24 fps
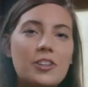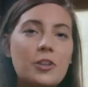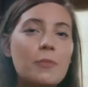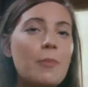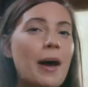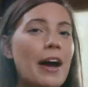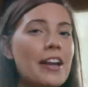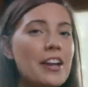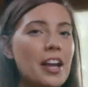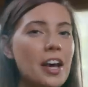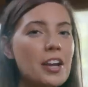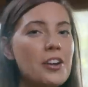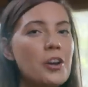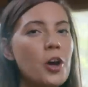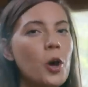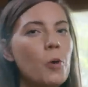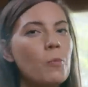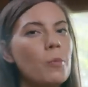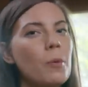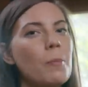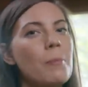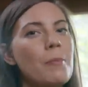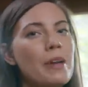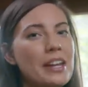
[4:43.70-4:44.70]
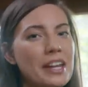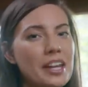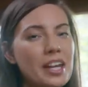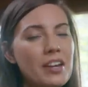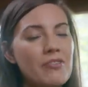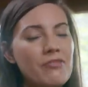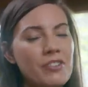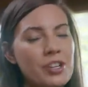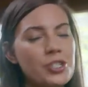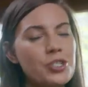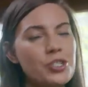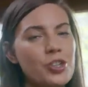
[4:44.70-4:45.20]
You might not know, but many
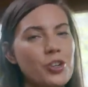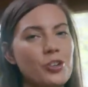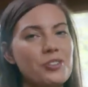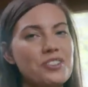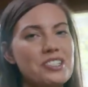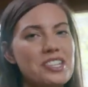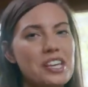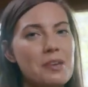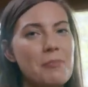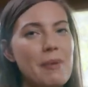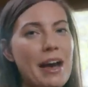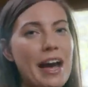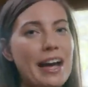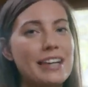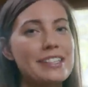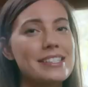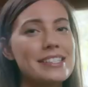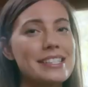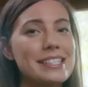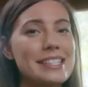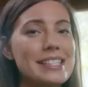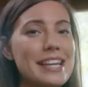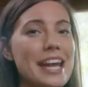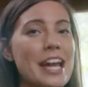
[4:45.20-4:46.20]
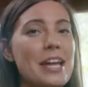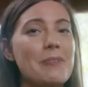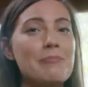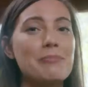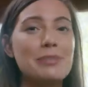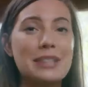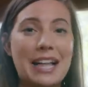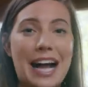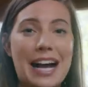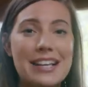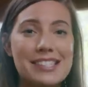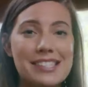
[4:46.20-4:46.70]
conventional tea bags contain
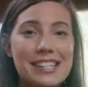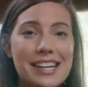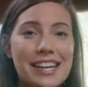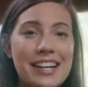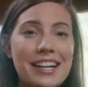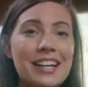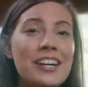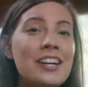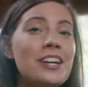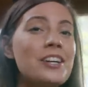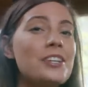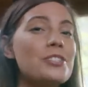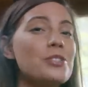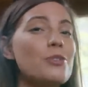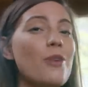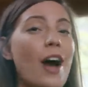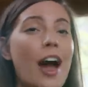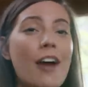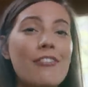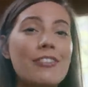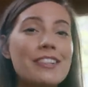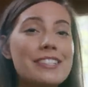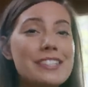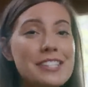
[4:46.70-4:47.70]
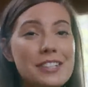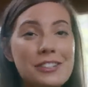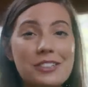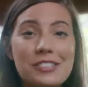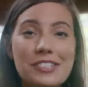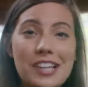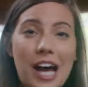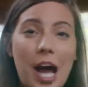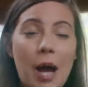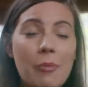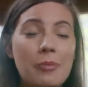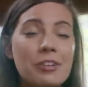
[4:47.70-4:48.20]
plastic. So every
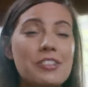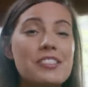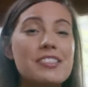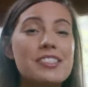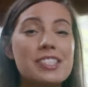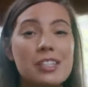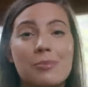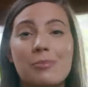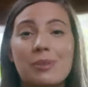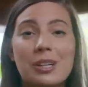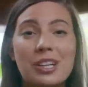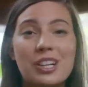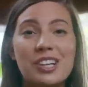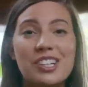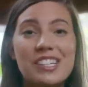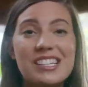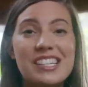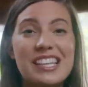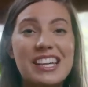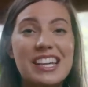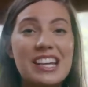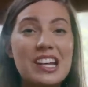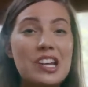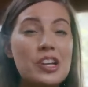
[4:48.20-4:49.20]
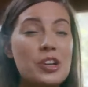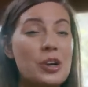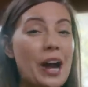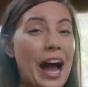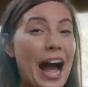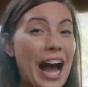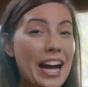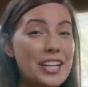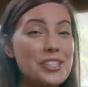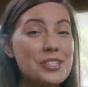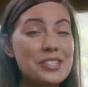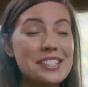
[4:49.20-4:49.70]
single time you're steeping your tea, you're
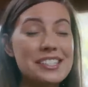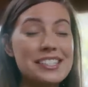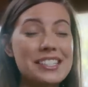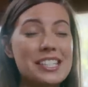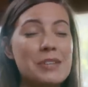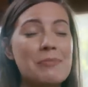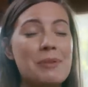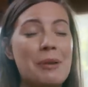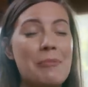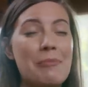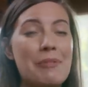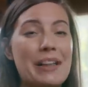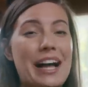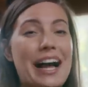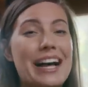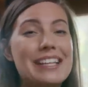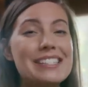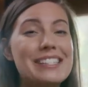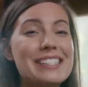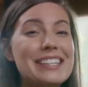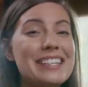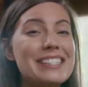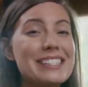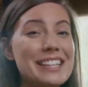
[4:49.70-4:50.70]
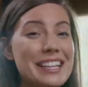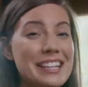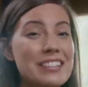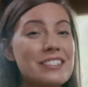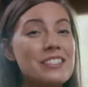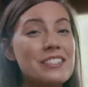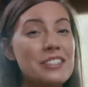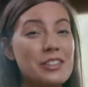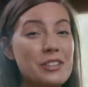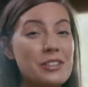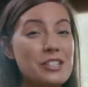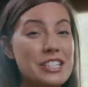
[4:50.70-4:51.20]
actually steeping plastics
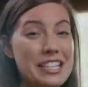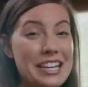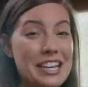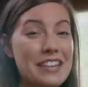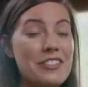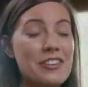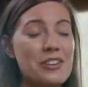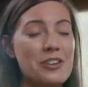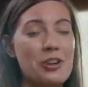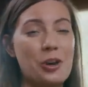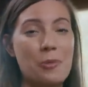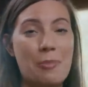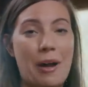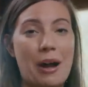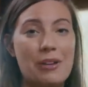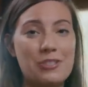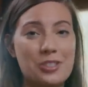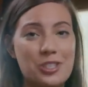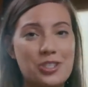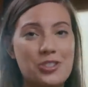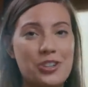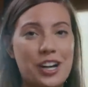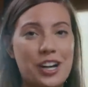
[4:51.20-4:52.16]
into the tea that you're about to